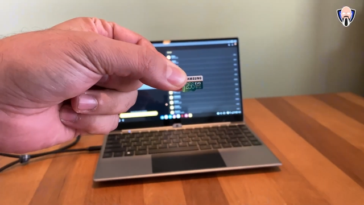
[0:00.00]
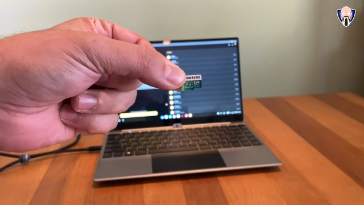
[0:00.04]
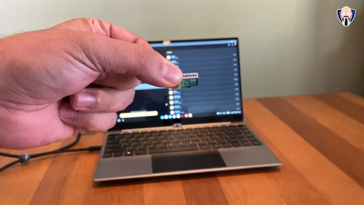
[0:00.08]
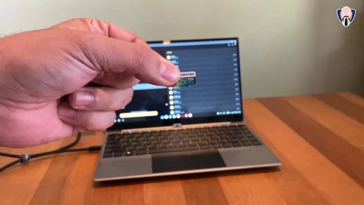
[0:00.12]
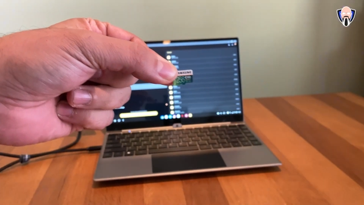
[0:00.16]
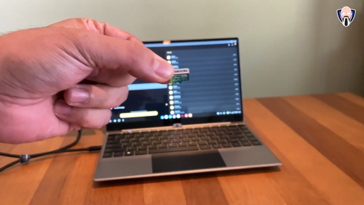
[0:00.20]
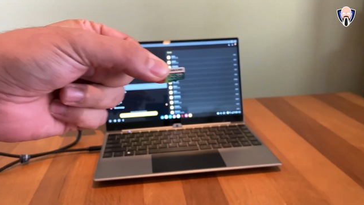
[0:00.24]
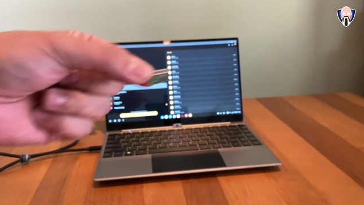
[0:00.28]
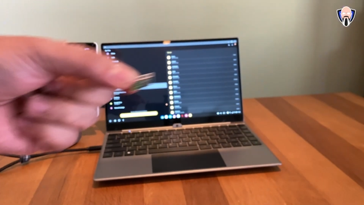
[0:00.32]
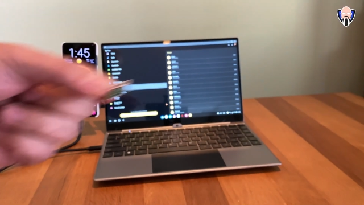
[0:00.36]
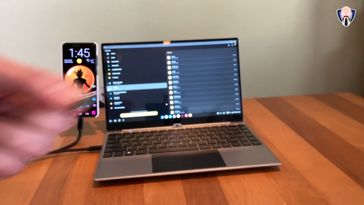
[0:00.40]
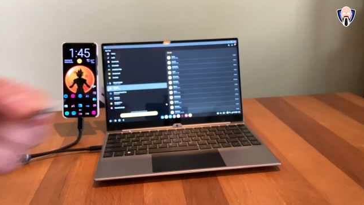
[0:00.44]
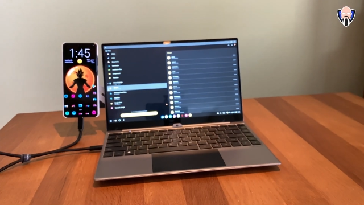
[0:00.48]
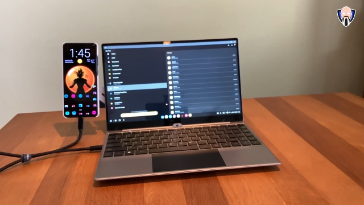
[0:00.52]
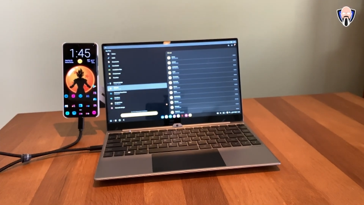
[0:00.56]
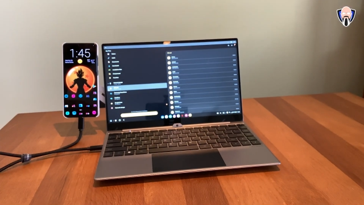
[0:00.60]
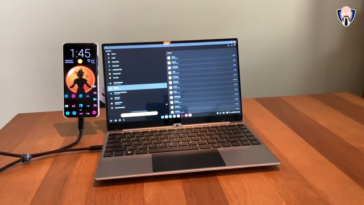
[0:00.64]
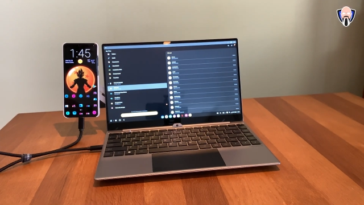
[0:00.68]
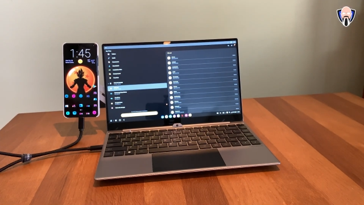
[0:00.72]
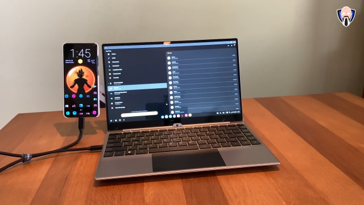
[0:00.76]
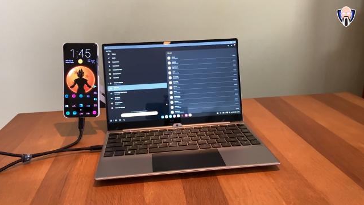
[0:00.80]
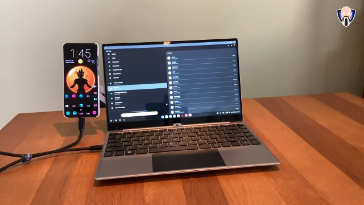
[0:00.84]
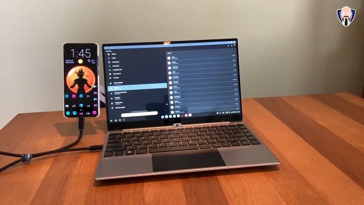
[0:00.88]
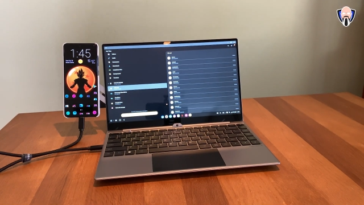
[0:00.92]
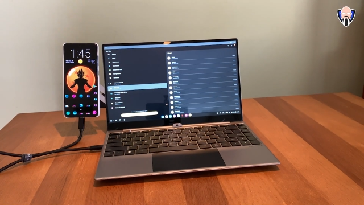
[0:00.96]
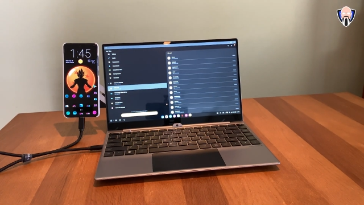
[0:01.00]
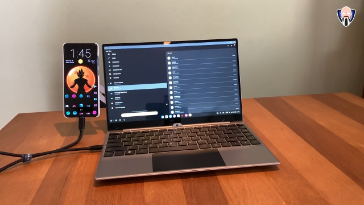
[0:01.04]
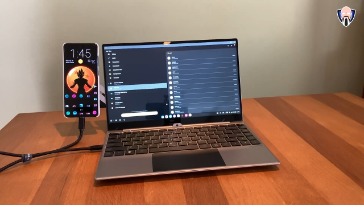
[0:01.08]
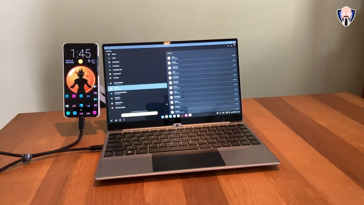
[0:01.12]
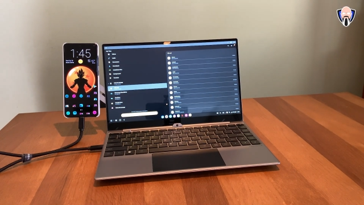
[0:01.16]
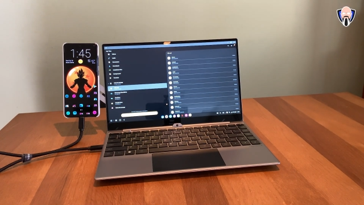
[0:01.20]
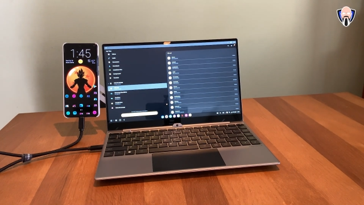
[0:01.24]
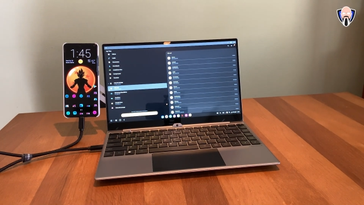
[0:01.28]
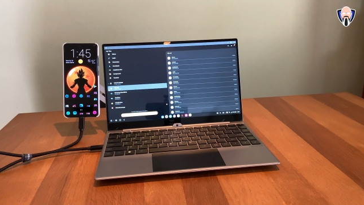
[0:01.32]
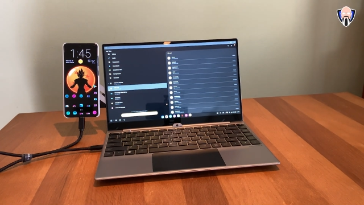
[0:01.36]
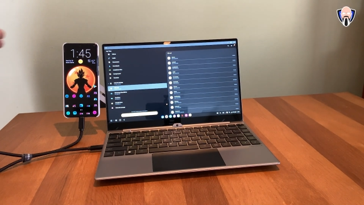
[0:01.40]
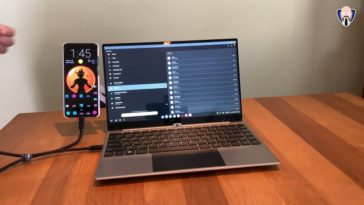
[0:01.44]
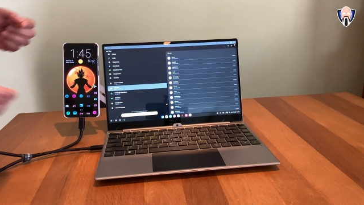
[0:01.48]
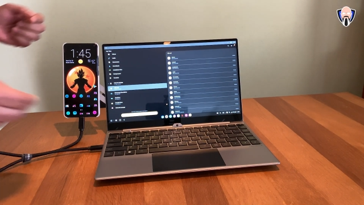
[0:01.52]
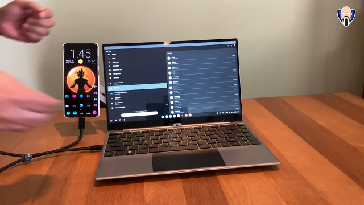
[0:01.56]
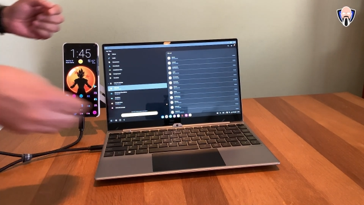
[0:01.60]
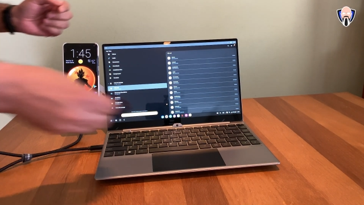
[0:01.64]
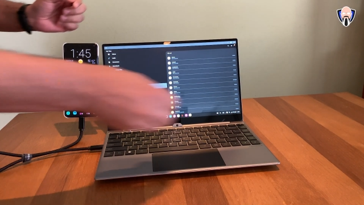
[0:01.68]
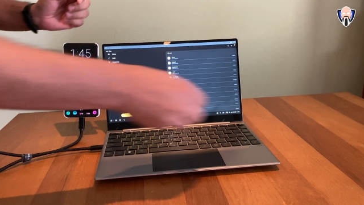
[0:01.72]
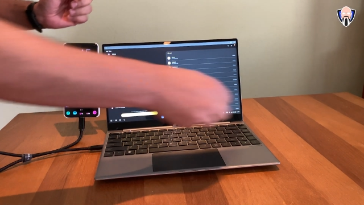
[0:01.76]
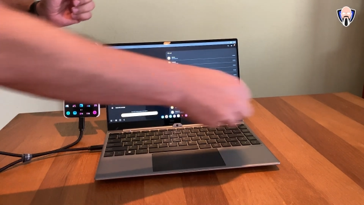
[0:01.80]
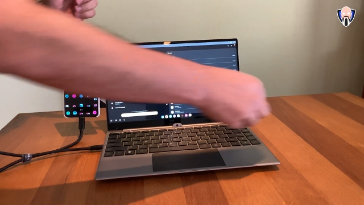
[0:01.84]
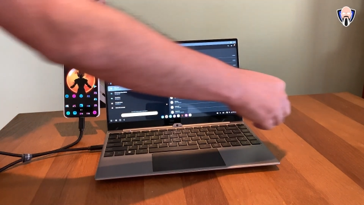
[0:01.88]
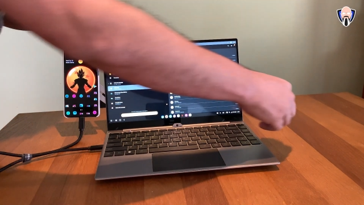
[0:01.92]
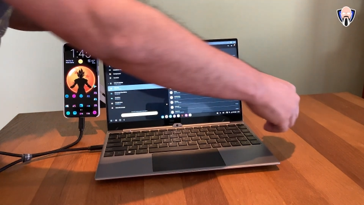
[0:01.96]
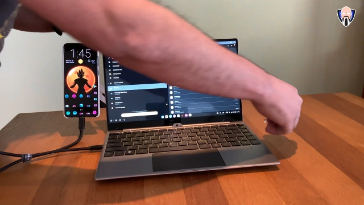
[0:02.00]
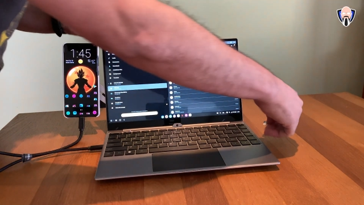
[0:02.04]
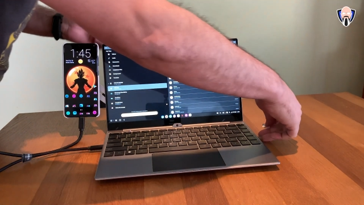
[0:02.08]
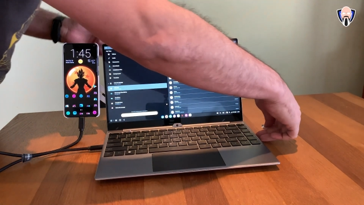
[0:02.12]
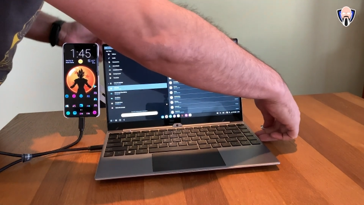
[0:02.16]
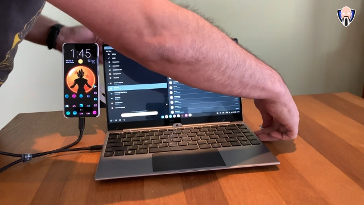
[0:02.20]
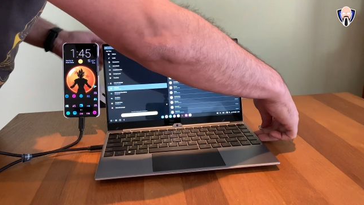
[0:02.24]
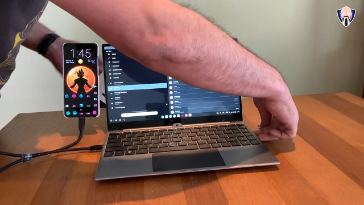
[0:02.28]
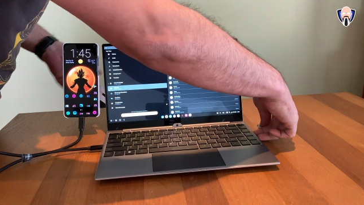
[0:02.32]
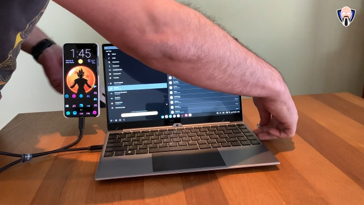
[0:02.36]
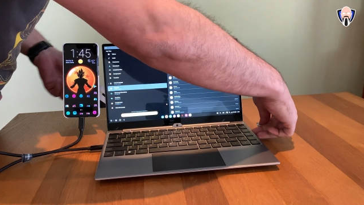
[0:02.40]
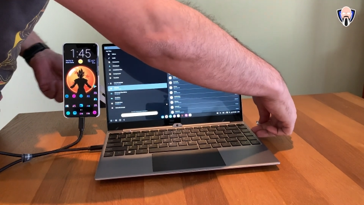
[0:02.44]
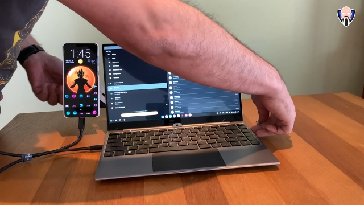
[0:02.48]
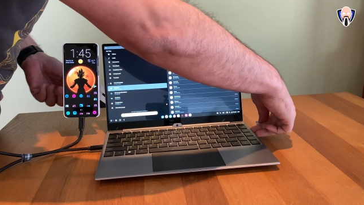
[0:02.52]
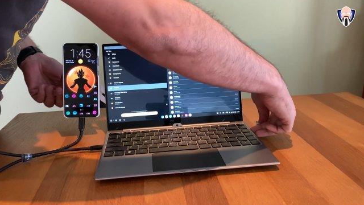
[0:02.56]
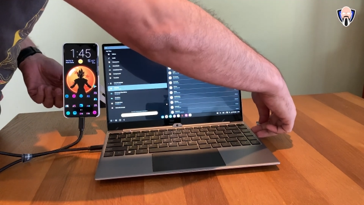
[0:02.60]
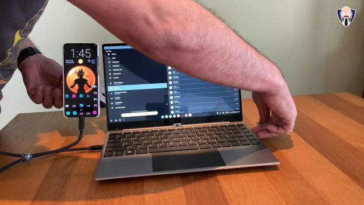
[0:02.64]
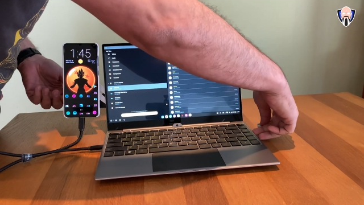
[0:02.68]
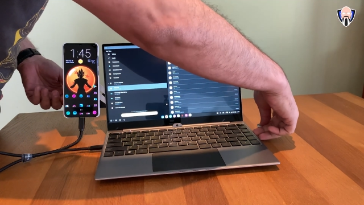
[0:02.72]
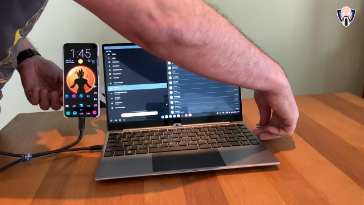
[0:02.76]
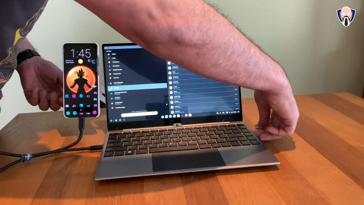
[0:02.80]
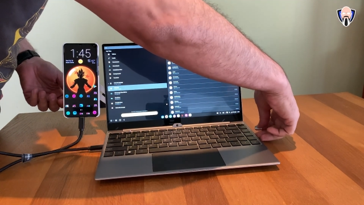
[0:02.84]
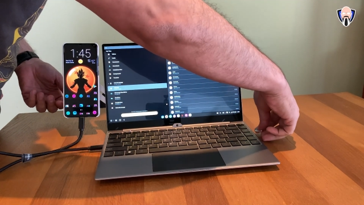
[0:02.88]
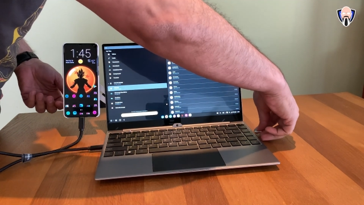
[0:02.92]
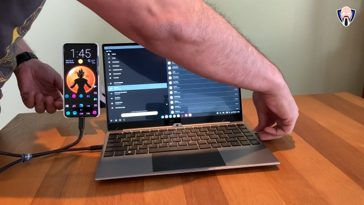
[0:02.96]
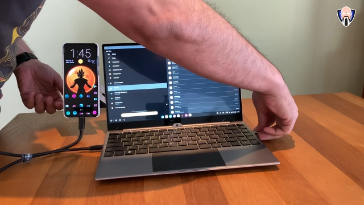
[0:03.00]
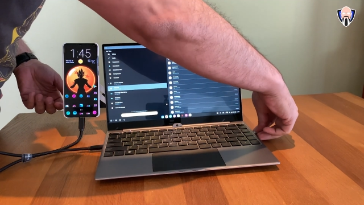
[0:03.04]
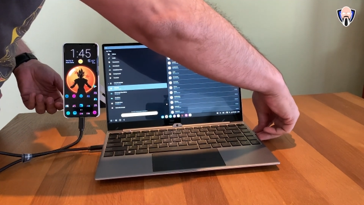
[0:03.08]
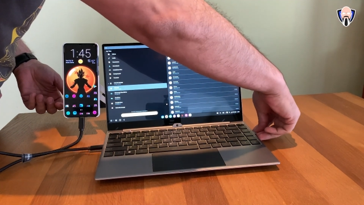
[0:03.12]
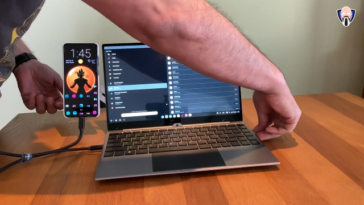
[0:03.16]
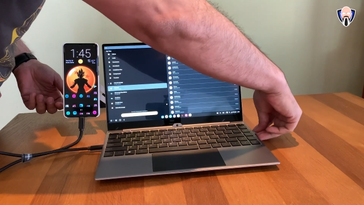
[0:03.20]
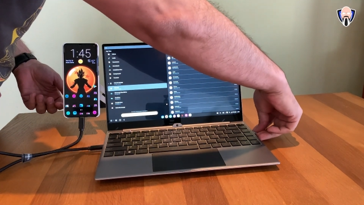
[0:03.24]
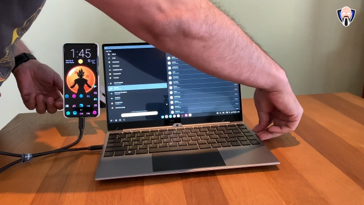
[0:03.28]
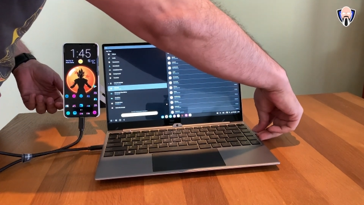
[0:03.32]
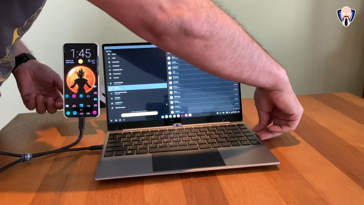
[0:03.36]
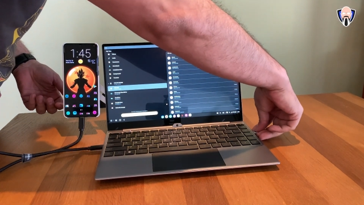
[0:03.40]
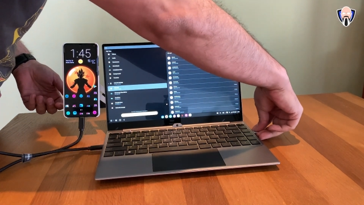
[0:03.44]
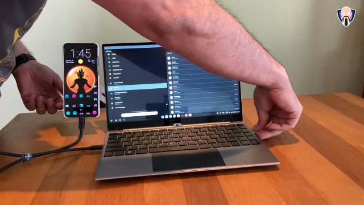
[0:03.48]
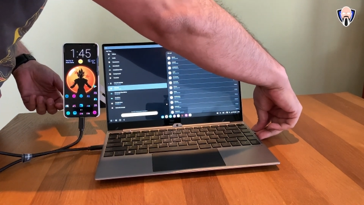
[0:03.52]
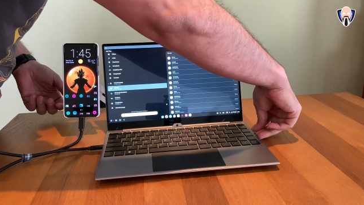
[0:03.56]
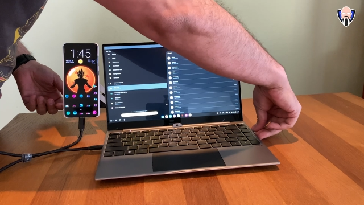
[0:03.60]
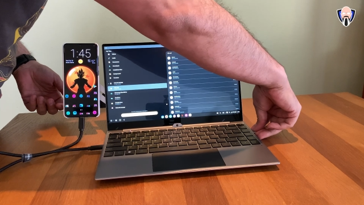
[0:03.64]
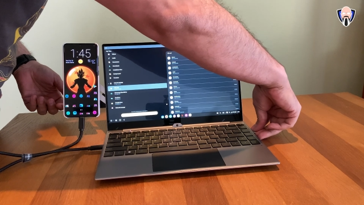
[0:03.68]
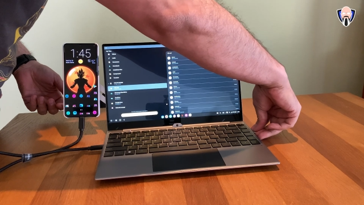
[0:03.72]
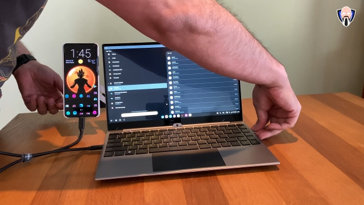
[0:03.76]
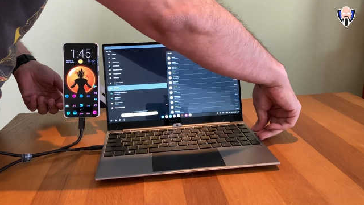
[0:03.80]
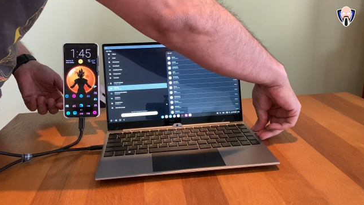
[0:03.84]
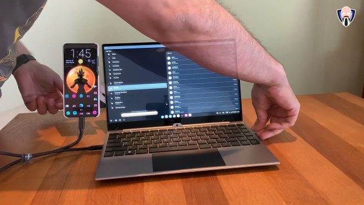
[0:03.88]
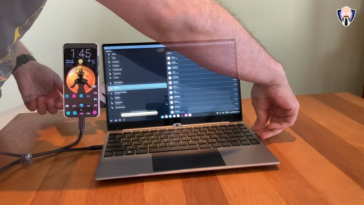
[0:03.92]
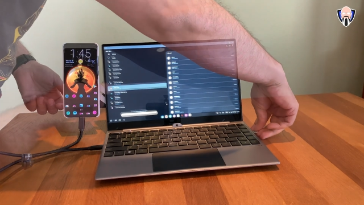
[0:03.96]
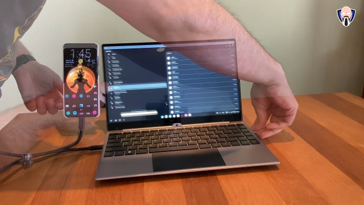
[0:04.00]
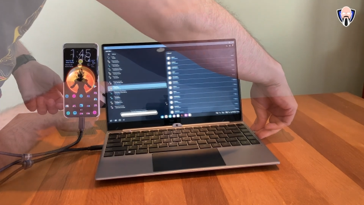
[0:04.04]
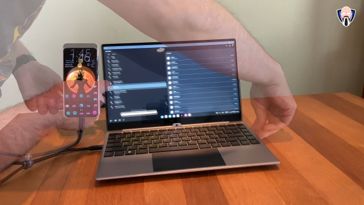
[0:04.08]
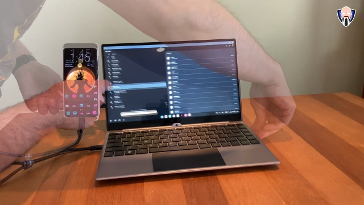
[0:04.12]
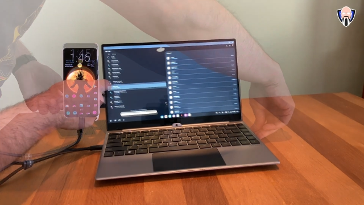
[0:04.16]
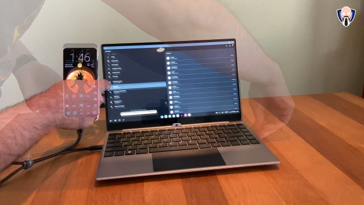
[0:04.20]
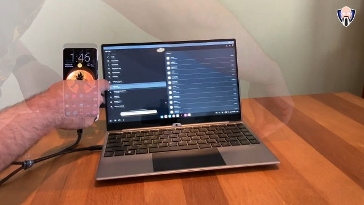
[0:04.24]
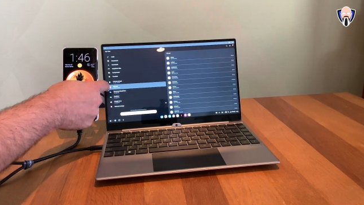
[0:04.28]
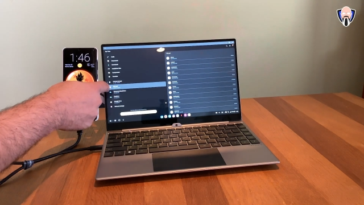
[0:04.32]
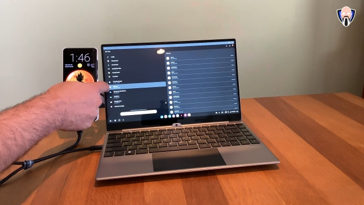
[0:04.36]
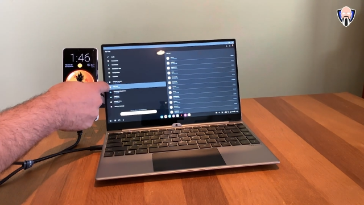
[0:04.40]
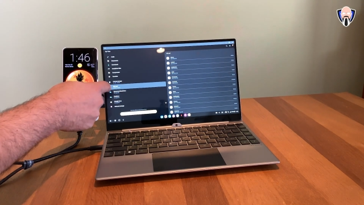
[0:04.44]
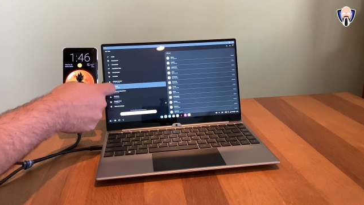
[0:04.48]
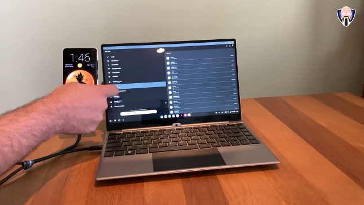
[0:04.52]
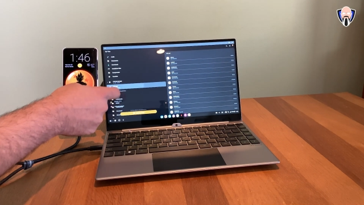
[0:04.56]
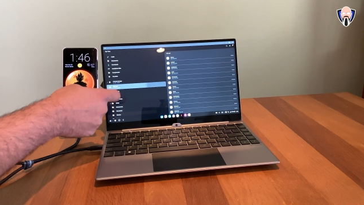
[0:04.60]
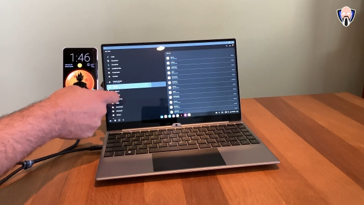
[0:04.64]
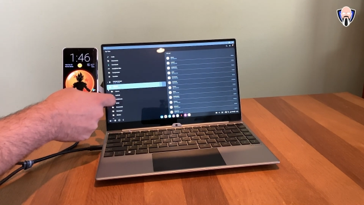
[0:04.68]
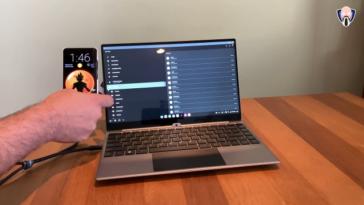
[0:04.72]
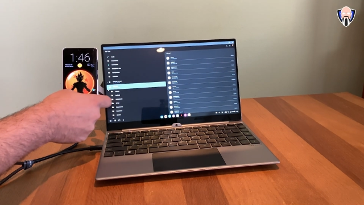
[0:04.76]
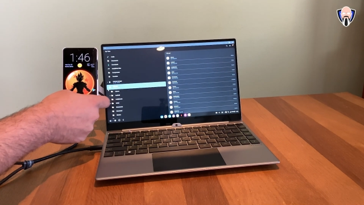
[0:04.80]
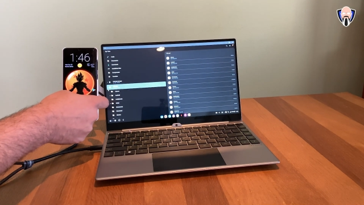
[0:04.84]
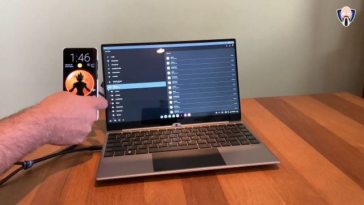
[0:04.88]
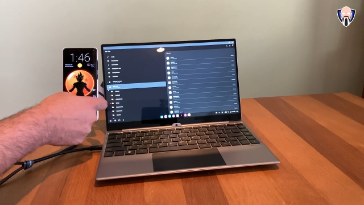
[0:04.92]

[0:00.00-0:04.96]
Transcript: Nobody's mouth can be seen.